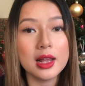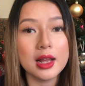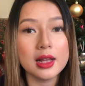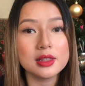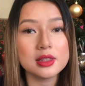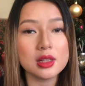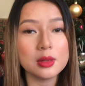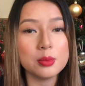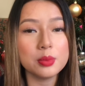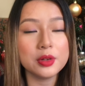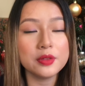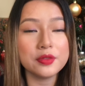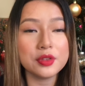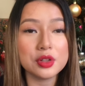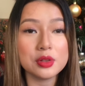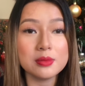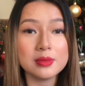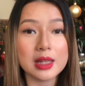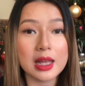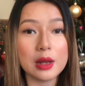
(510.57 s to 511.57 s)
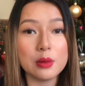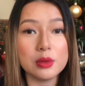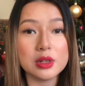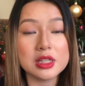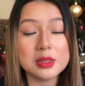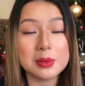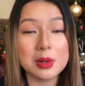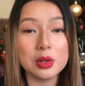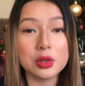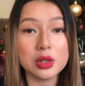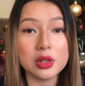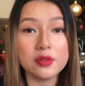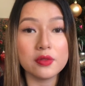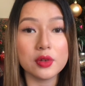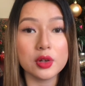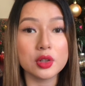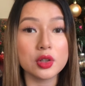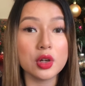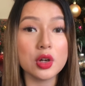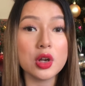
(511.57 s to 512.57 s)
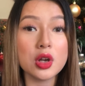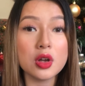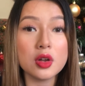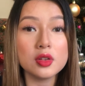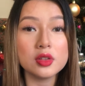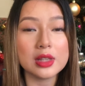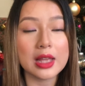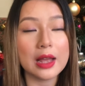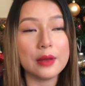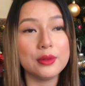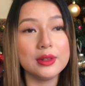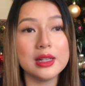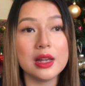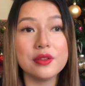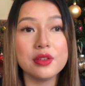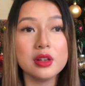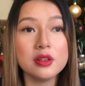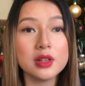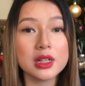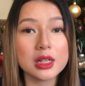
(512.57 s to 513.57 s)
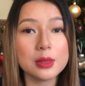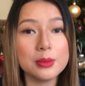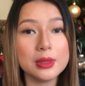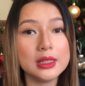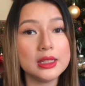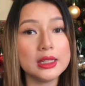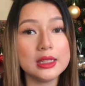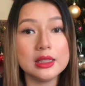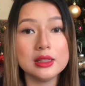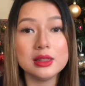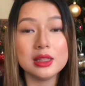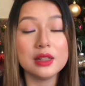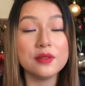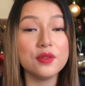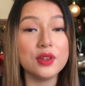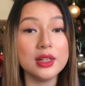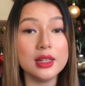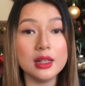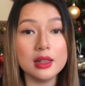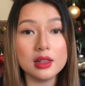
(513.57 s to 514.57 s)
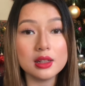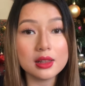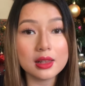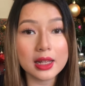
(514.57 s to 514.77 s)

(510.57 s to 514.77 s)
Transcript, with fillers: Some perfume that would smell good for girls, I would definitely recommend anything vanilla.